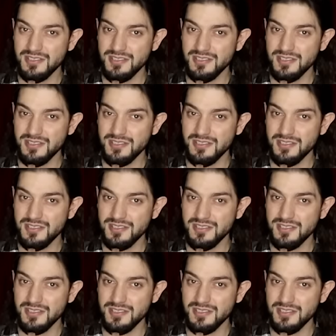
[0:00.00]

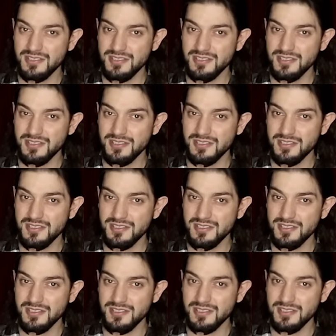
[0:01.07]

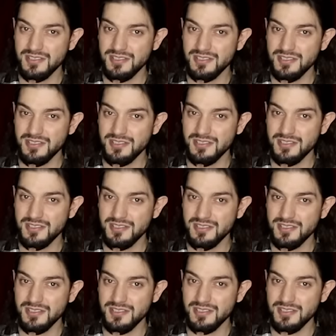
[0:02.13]

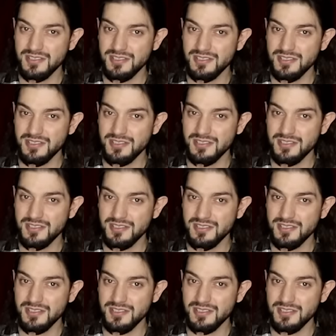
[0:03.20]
[no speech]